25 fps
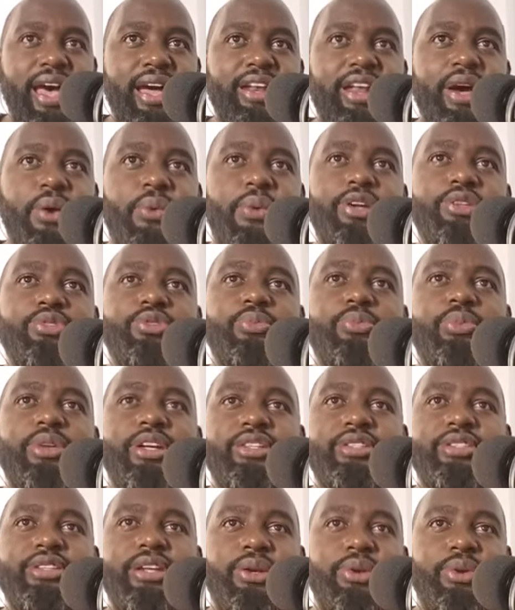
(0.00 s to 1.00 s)
And I want to
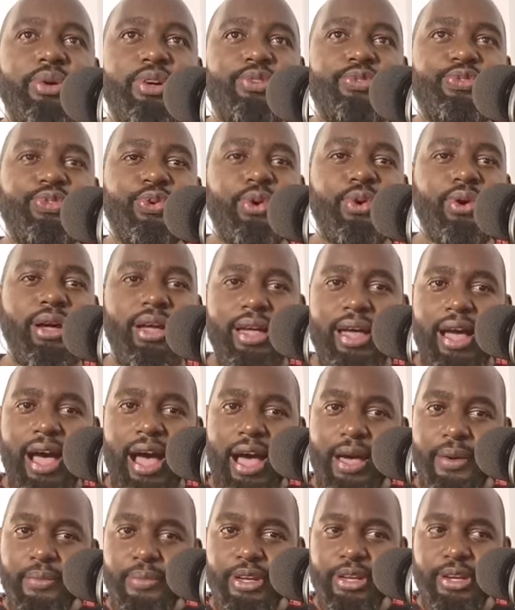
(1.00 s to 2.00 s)
bless the Lord, for
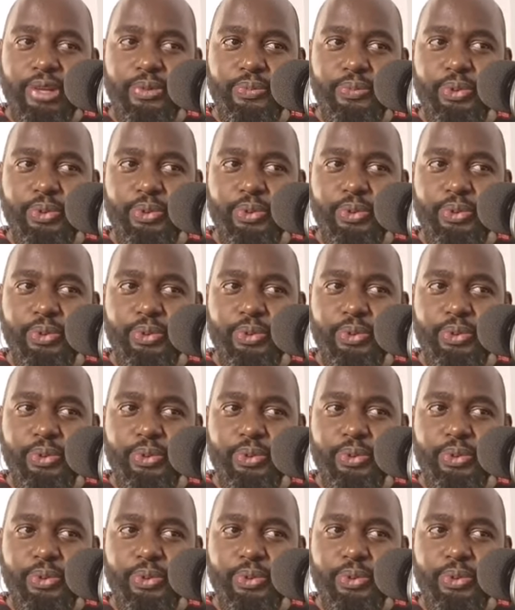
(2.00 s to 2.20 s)
I made